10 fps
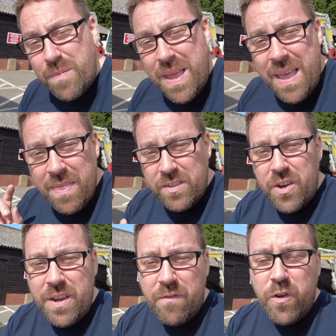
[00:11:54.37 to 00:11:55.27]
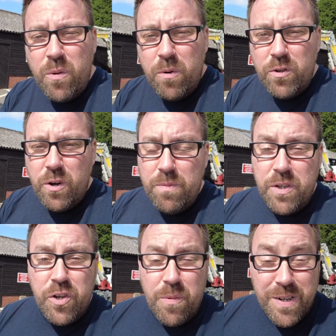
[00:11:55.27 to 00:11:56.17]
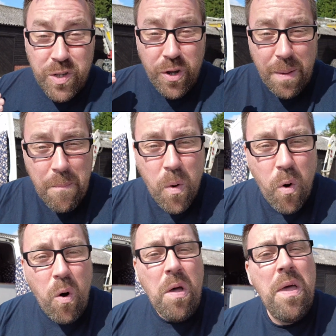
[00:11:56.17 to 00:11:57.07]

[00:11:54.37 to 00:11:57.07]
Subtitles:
And there's only a few more jobs to do, but it's looking more